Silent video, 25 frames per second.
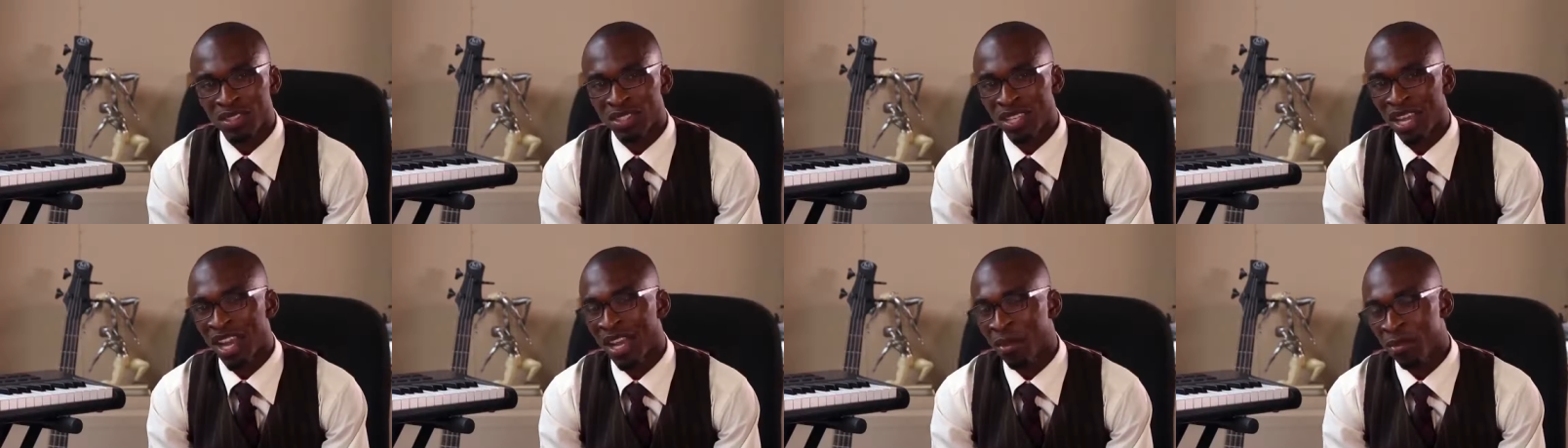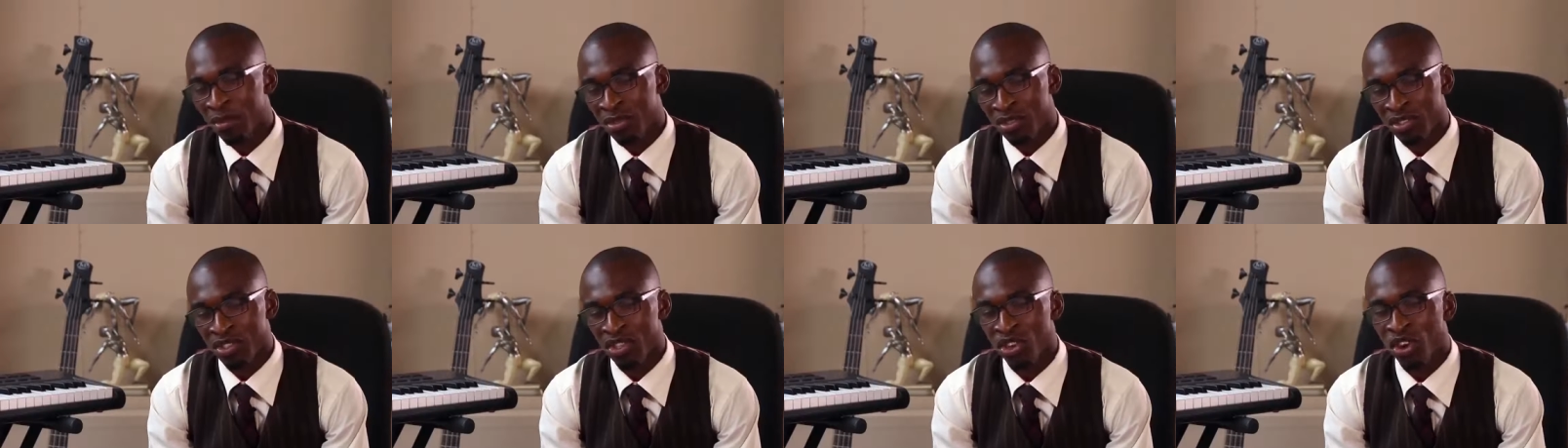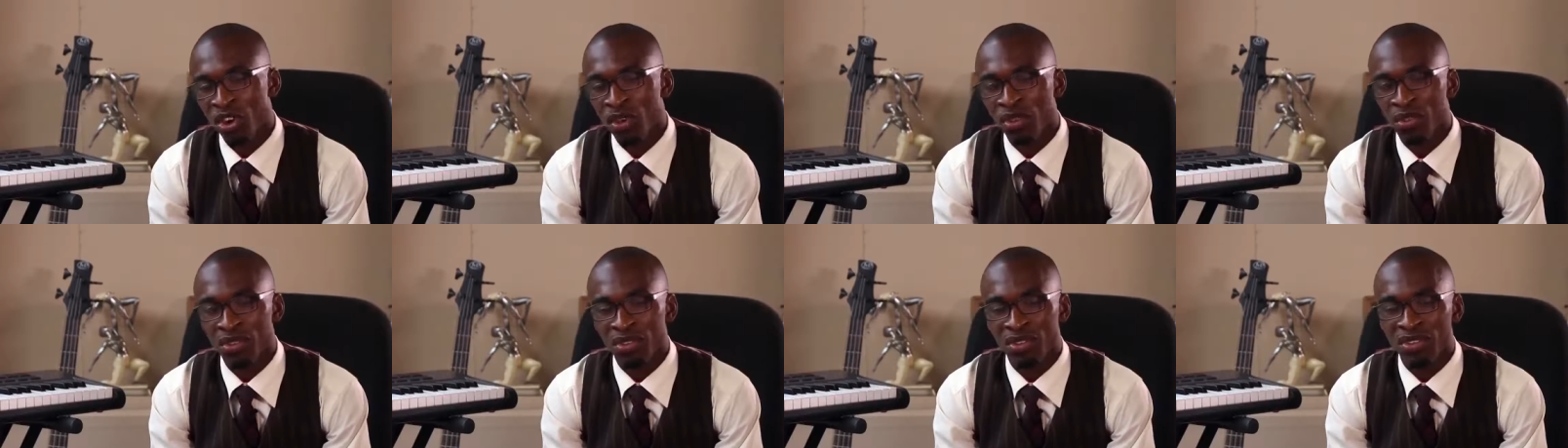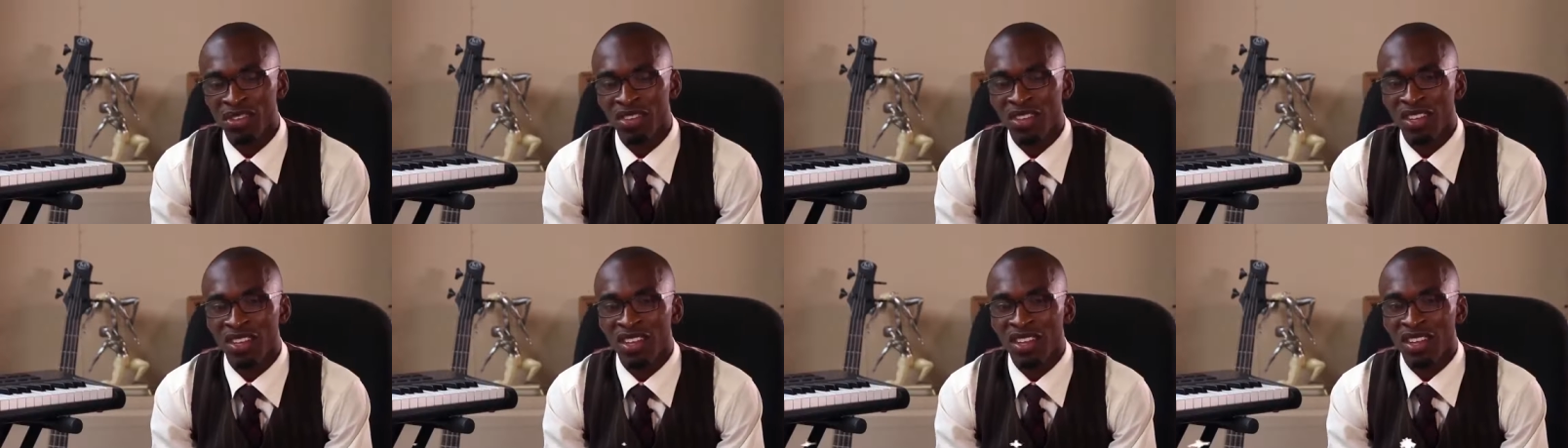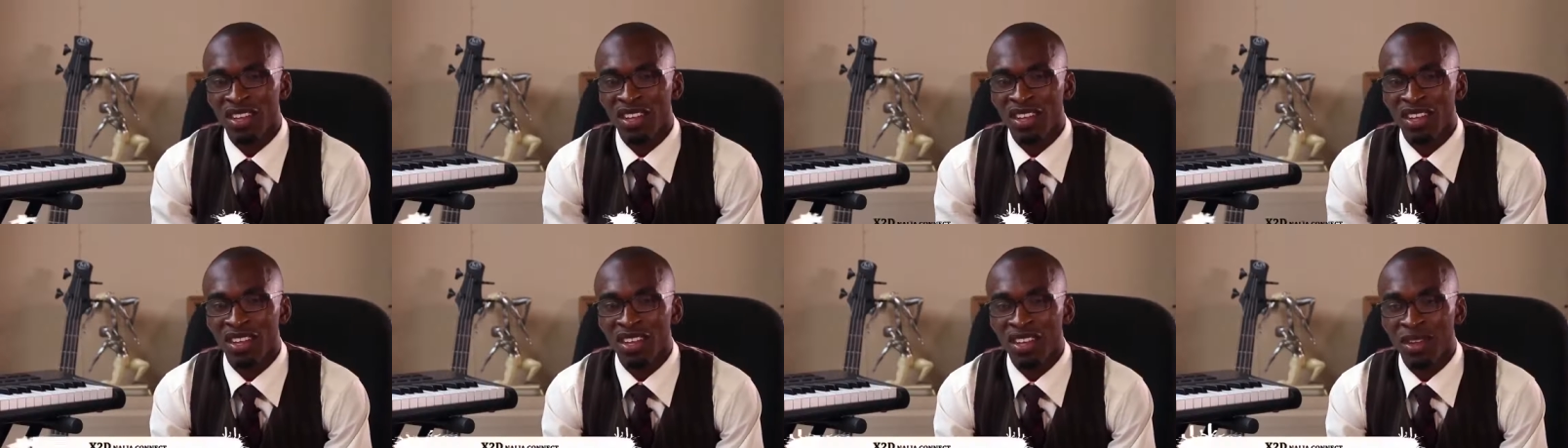one time or the other.
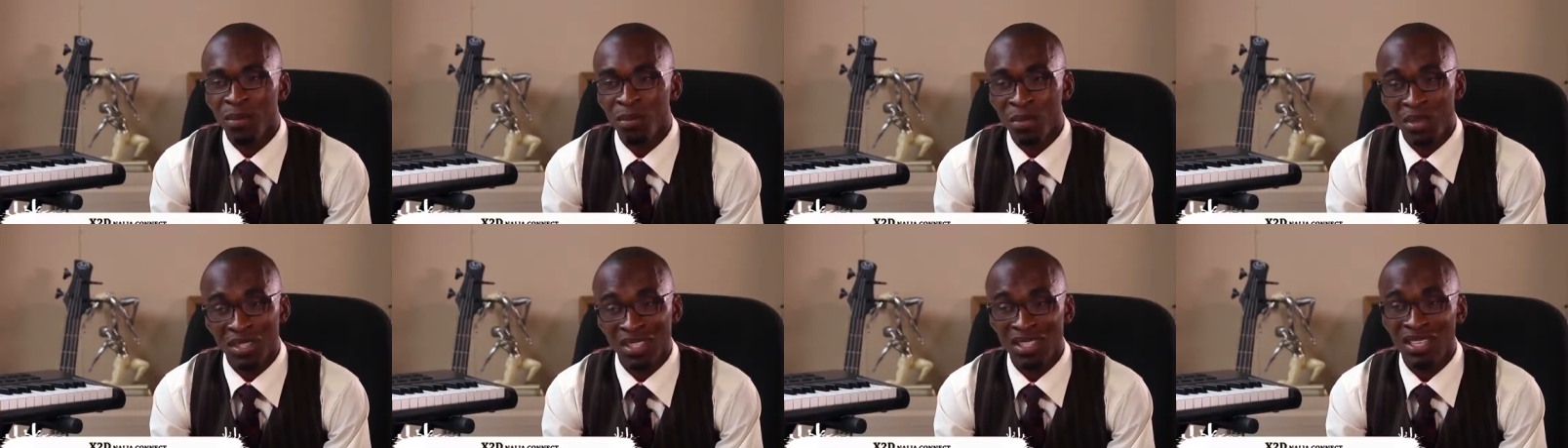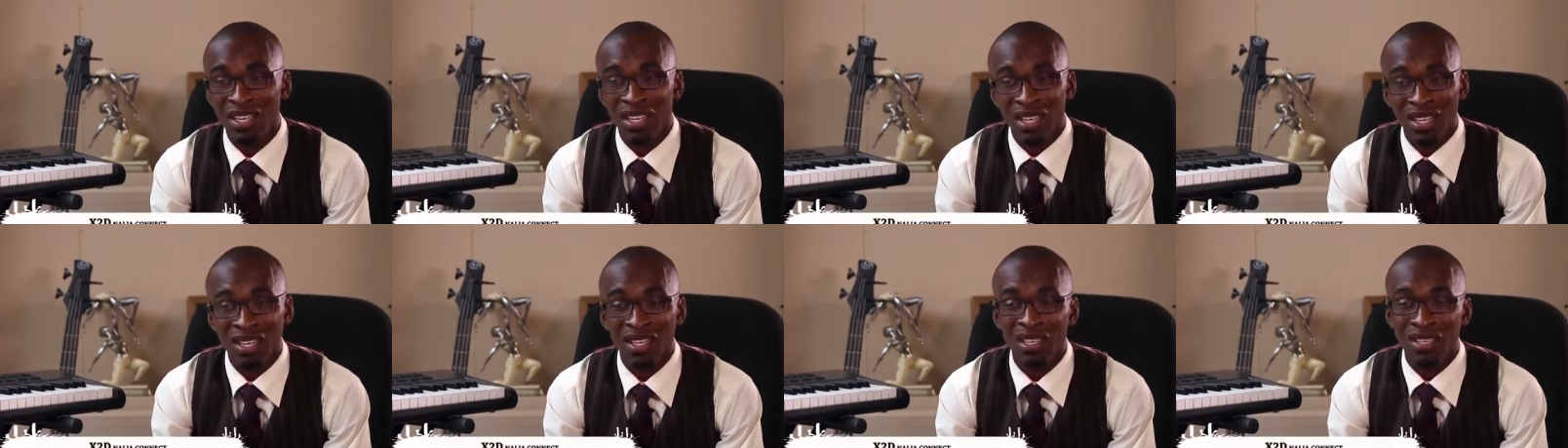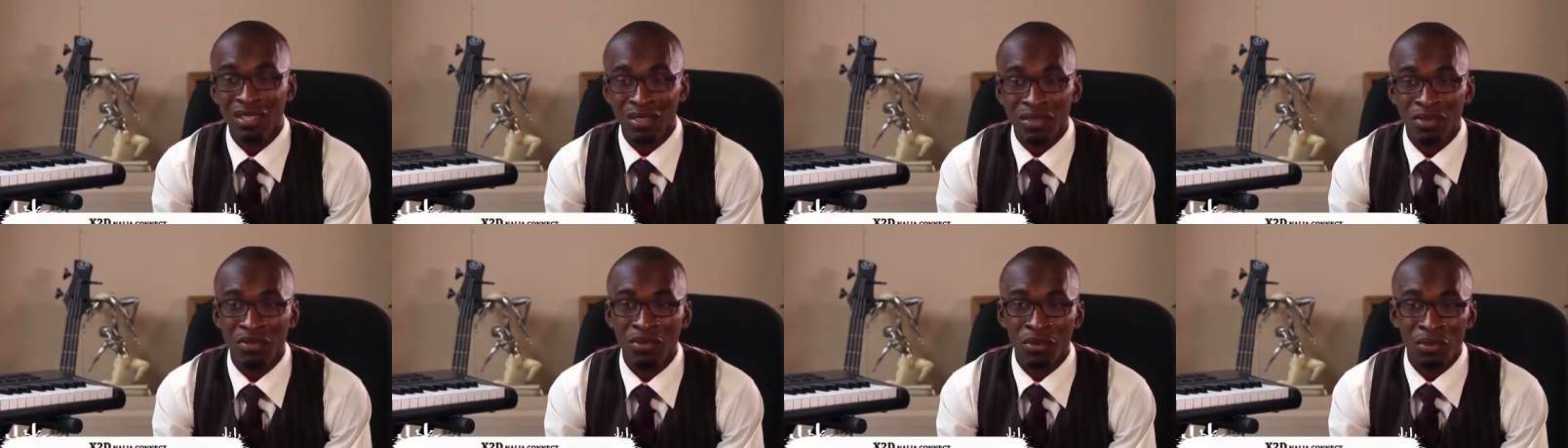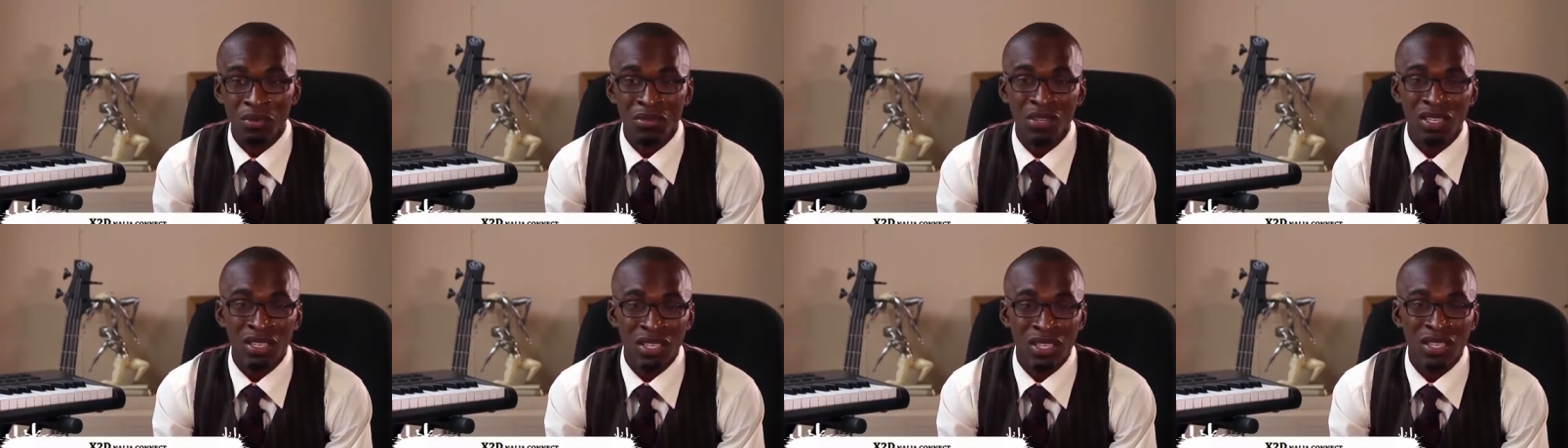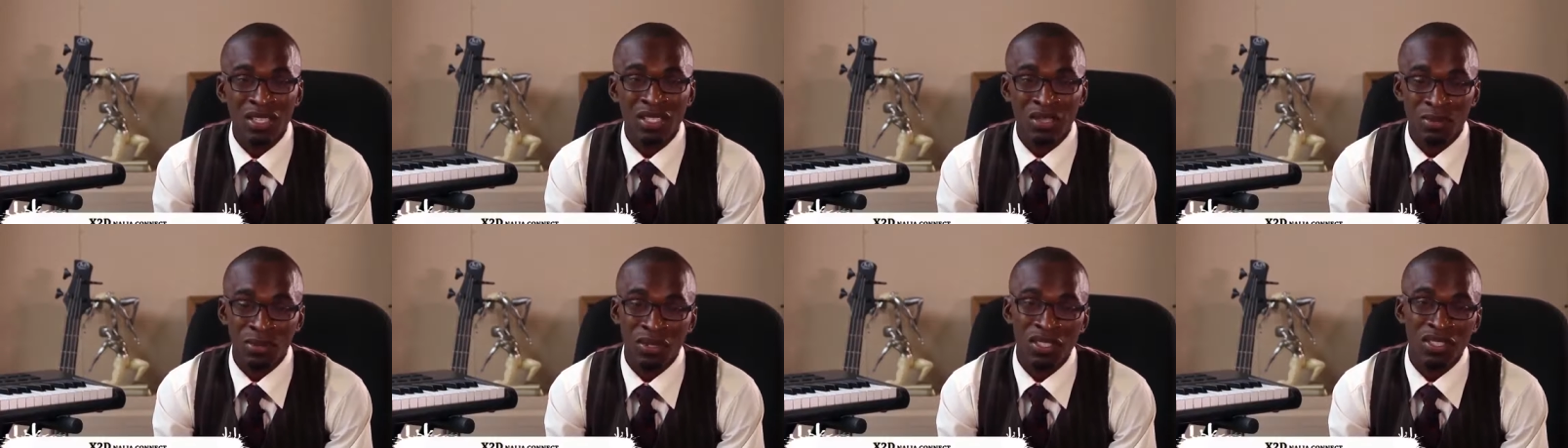Basically, for
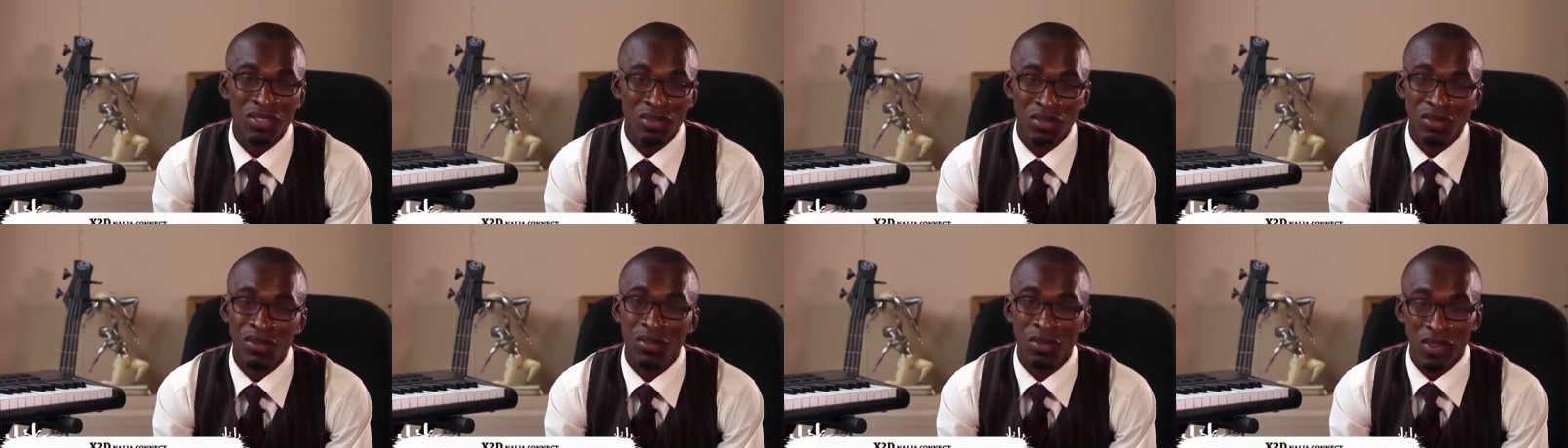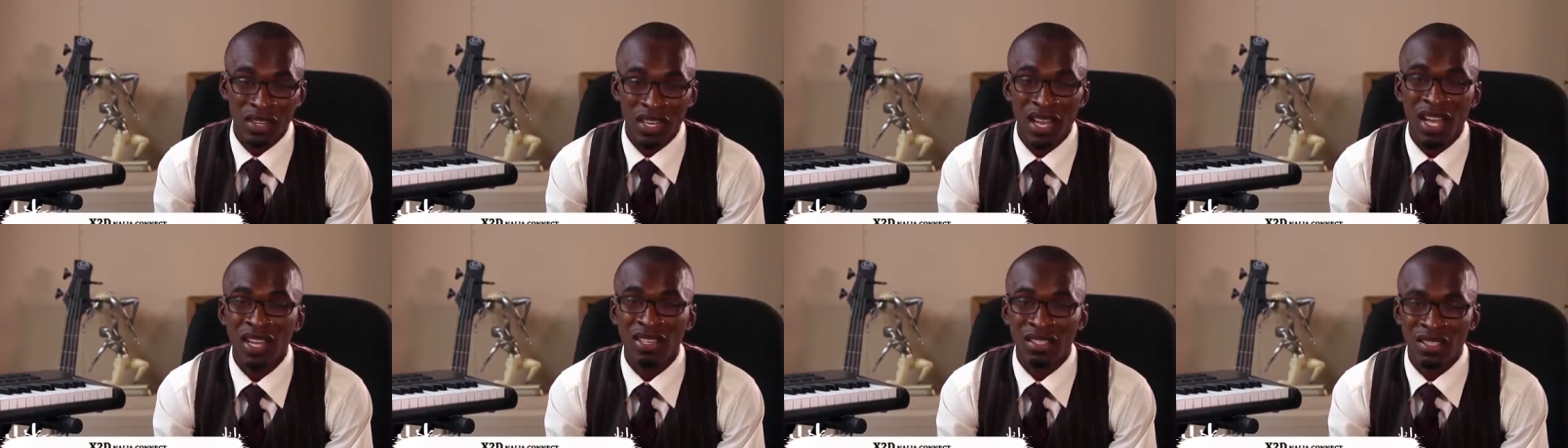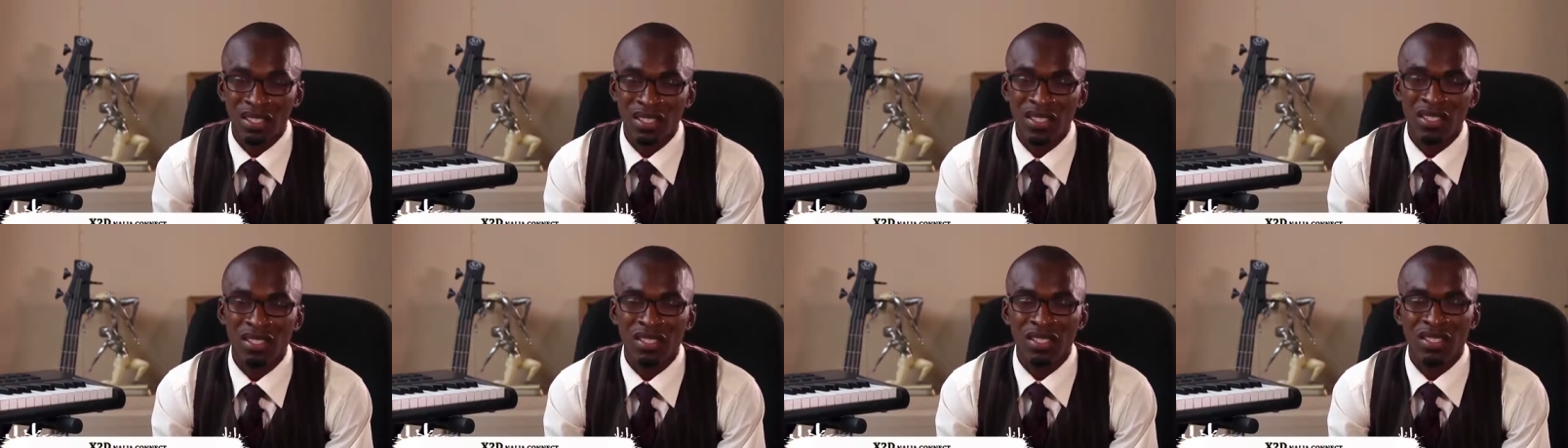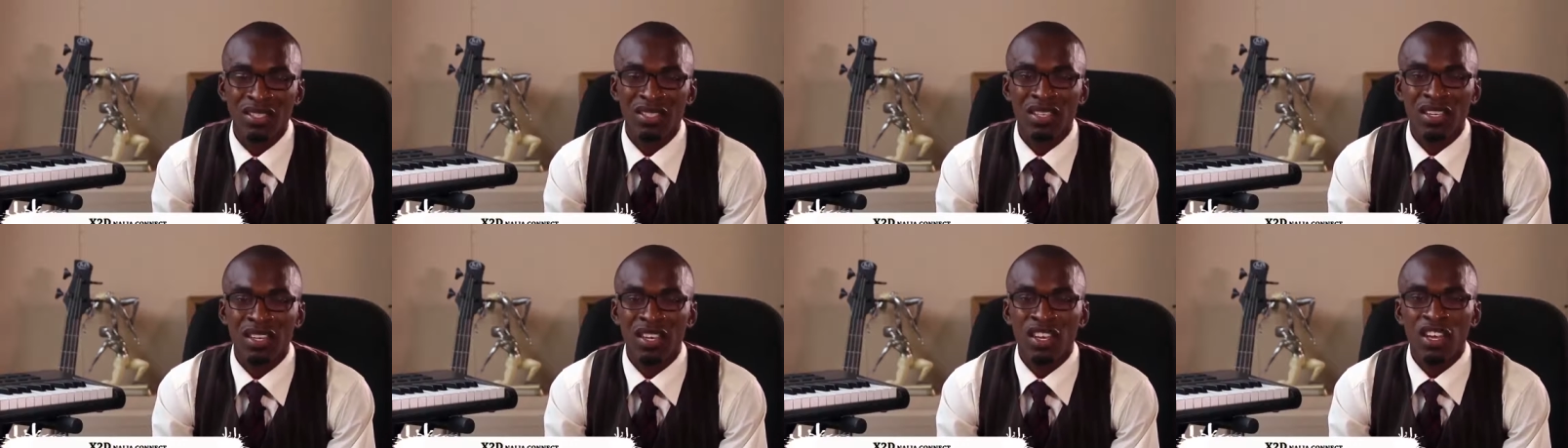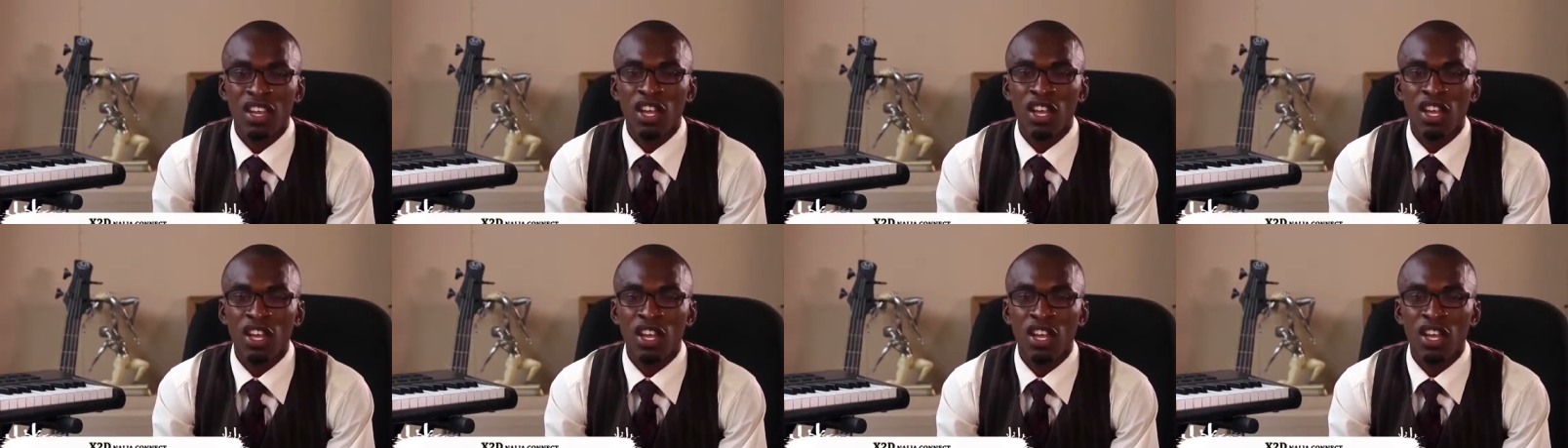me, it's been finances.